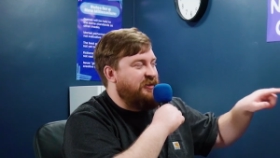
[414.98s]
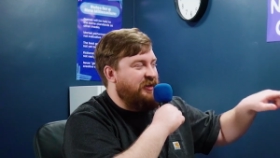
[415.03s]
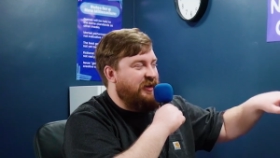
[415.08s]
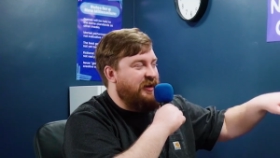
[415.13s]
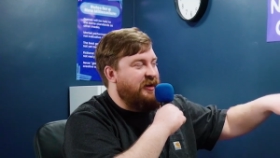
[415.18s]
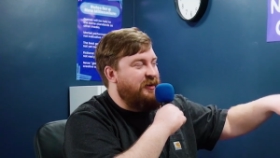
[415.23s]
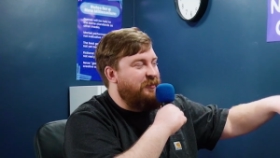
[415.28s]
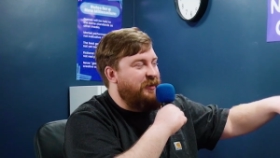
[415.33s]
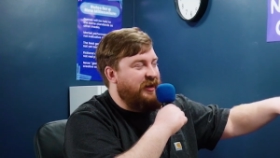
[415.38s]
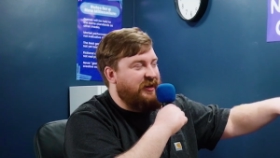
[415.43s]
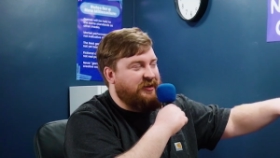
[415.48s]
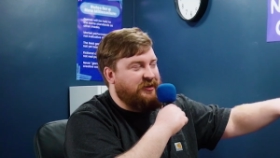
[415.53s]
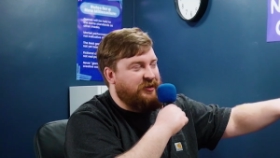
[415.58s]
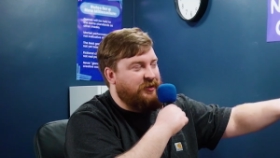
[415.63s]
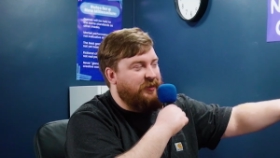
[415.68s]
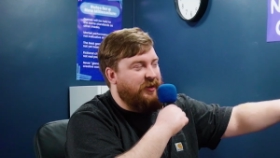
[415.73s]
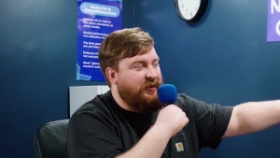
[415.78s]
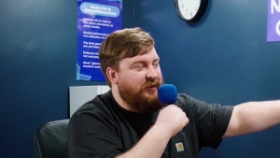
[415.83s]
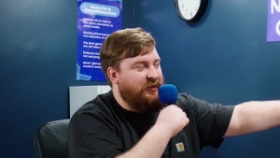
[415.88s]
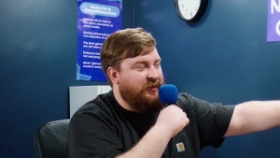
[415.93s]
So you got to pick
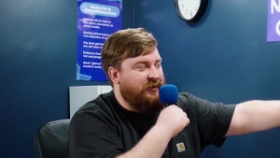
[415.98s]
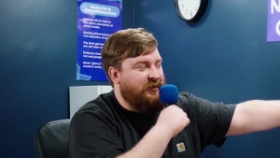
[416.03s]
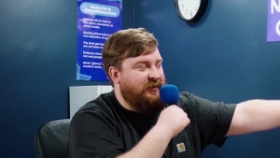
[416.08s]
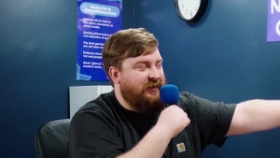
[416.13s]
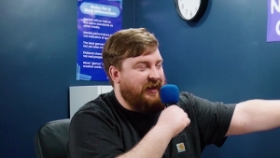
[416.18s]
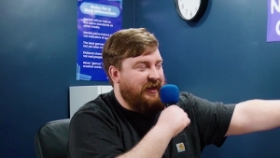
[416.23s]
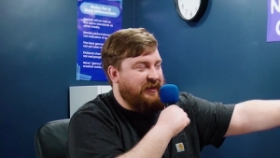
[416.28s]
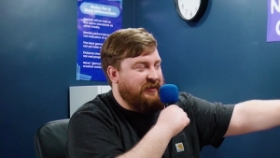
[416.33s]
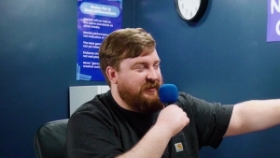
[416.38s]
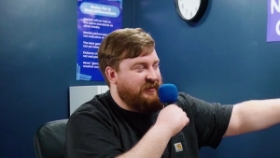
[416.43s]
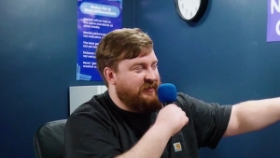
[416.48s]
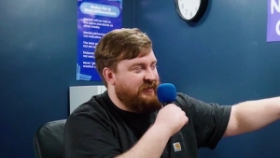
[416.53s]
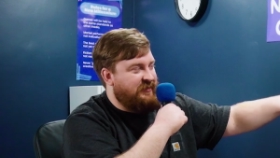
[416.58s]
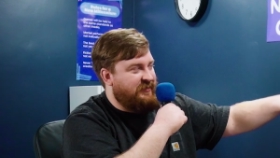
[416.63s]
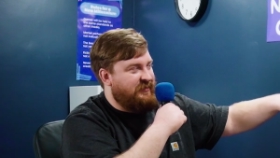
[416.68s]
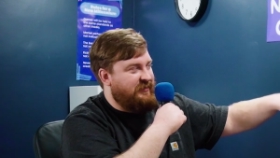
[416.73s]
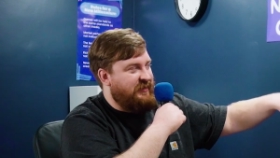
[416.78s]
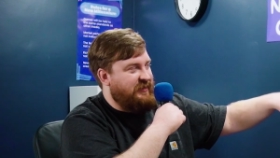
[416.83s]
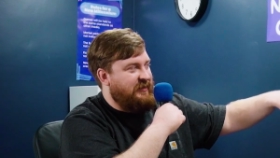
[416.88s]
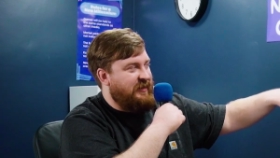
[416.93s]
two other kids,
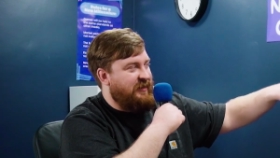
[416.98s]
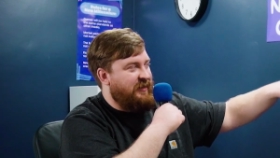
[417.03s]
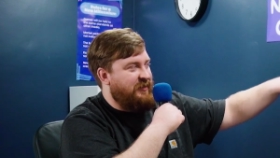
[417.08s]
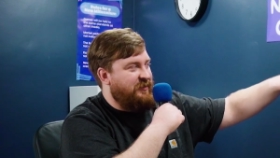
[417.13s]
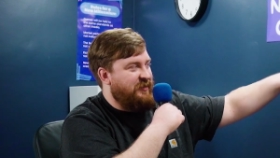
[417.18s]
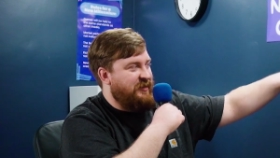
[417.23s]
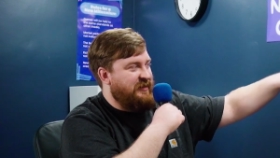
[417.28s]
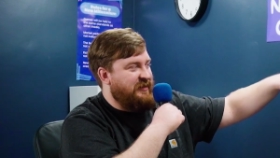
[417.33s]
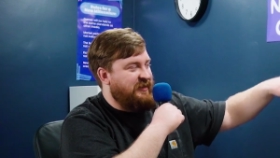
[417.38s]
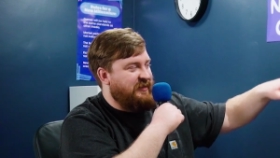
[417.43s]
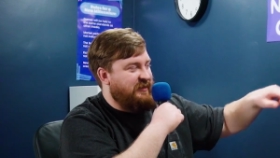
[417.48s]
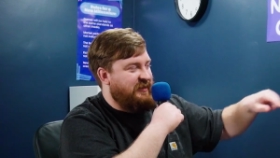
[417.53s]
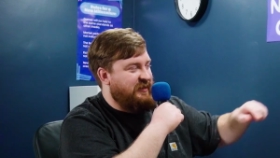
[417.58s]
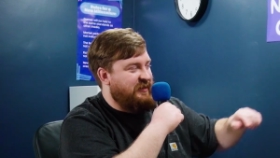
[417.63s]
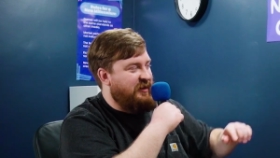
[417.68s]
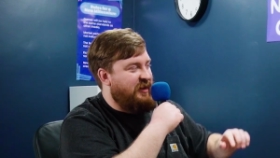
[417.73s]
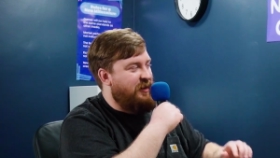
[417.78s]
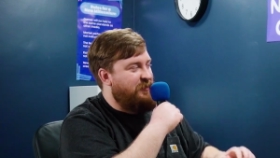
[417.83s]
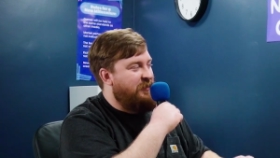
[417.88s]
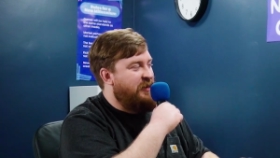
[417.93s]
is I think what it says at the
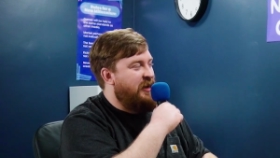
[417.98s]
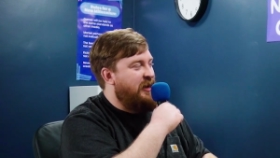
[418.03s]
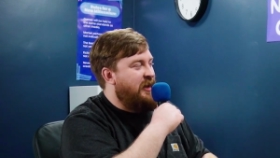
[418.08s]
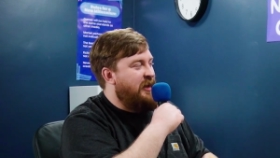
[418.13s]
top.